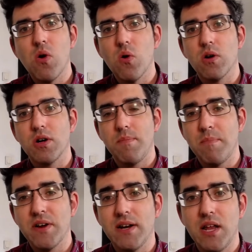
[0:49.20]
or
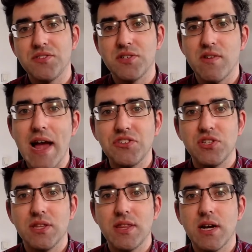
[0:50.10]
mirrorless
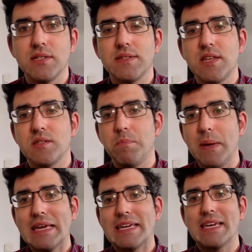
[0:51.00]
direction, there's this
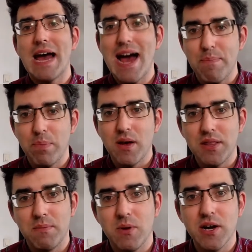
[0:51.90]
big gap
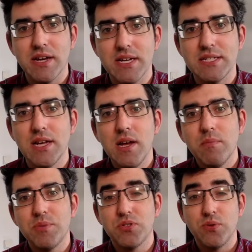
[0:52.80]
on the market
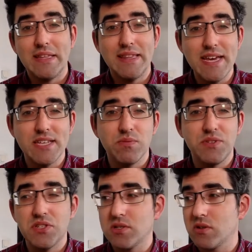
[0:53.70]
between this,
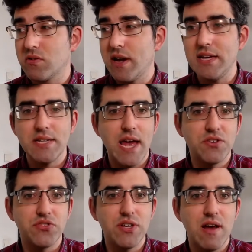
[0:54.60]
which is a great
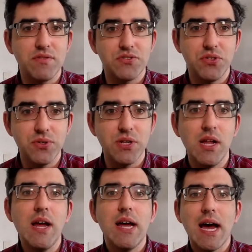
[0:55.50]
entry-level
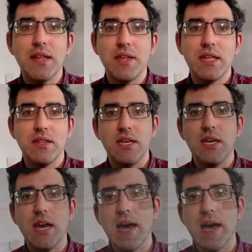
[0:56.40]
tool, and then the